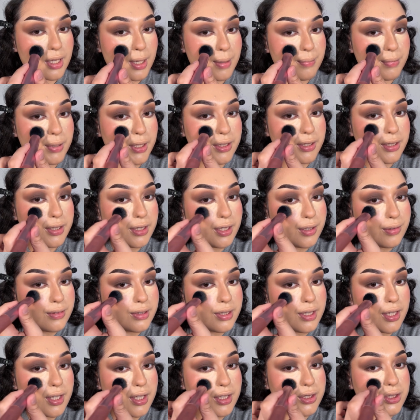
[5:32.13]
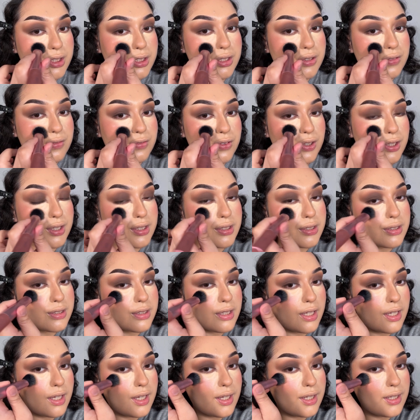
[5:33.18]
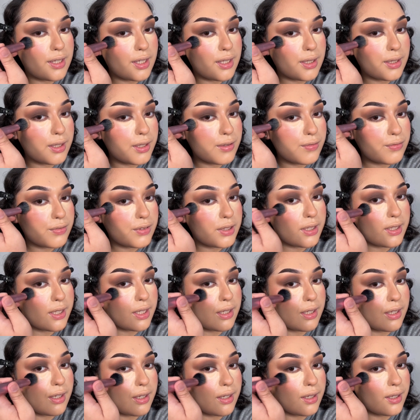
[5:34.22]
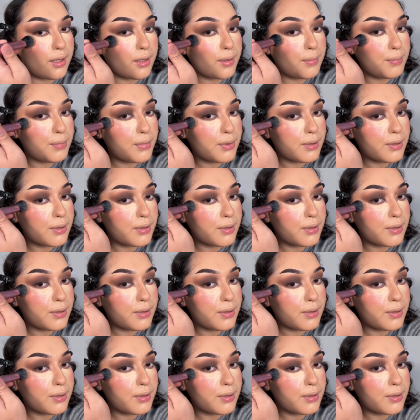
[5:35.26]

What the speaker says: I'm blending out the edges first and then lifting it up.